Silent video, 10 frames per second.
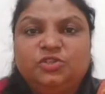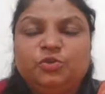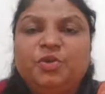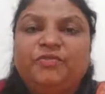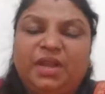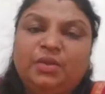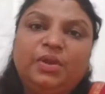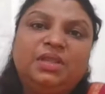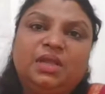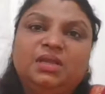It should be of
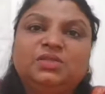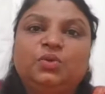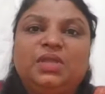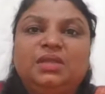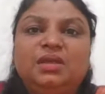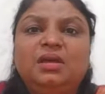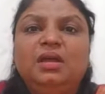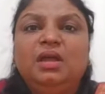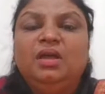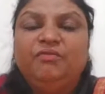adequate thickness so that the